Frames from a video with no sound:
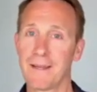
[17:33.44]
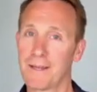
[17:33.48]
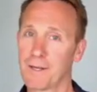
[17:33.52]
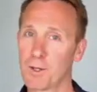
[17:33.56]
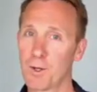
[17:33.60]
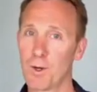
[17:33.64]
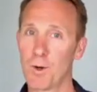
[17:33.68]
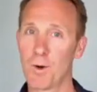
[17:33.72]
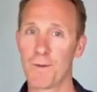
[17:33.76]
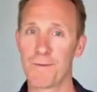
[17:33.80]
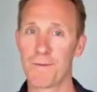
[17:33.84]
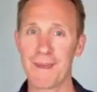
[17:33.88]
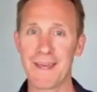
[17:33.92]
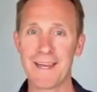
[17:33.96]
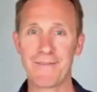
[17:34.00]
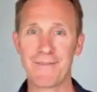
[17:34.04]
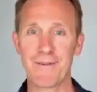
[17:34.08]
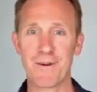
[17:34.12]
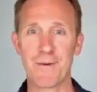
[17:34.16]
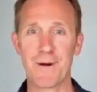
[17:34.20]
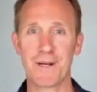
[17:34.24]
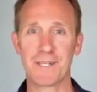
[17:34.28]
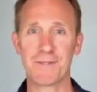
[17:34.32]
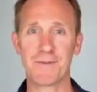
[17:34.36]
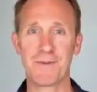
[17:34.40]
Well, thank you very
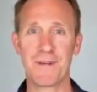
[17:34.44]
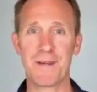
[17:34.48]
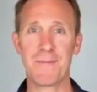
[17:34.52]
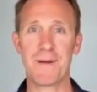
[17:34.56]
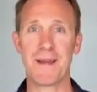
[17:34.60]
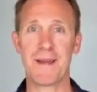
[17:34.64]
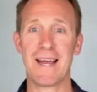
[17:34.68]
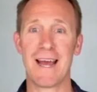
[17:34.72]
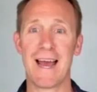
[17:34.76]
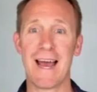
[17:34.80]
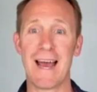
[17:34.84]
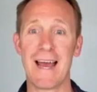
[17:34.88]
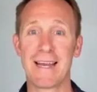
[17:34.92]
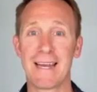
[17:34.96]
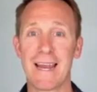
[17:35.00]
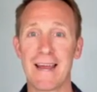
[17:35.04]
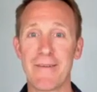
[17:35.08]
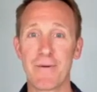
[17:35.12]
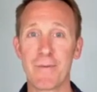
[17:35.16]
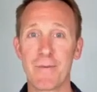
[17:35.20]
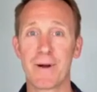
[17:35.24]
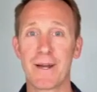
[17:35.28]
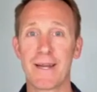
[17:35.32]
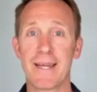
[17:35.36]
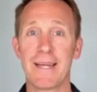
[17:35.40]
much, Phoebe. And
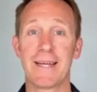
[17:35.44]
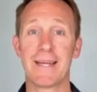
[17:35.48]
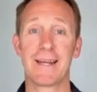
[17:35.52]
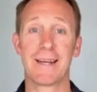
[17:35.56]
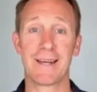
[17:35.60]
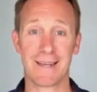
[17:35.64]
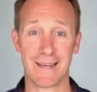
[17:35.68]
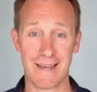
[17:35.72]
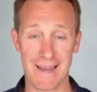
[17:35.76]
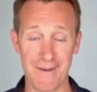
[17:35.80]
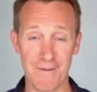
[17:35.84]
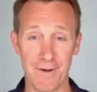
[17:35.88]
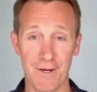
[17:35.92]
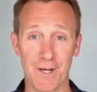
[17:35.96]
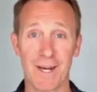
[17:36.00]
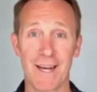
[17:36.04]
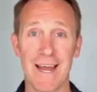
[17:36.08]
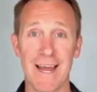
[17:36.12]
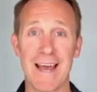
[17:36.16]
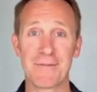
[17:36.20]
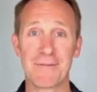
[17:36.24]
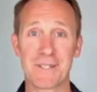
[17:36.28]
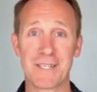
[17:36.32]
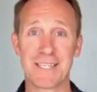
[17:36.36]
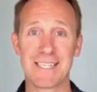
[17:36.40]
everybody, if you're going to
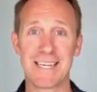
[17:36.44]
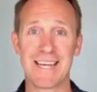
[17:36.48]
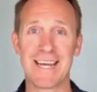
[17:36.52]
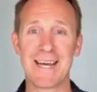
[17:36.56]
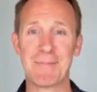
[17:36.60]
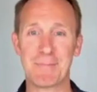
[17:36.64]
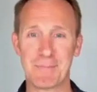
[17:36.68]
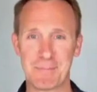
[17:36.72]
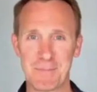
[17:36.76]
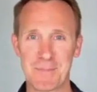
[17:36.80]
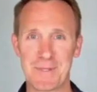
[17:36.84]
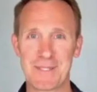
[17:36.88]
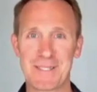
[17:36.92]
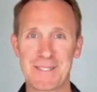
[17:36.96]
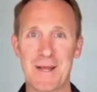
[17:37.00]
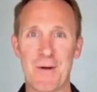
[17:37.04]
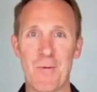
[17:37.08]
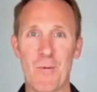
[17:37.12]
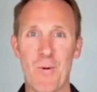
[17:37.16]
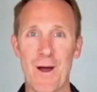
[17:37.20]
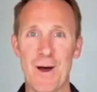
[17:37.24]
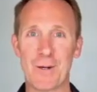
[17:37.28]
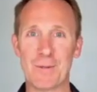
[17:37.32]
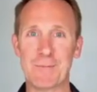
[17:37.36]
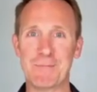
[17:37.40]
have to sit, sit
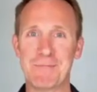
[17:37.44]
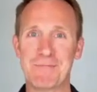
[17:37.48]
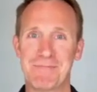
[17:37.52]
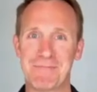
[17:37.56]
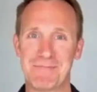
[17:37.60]
well.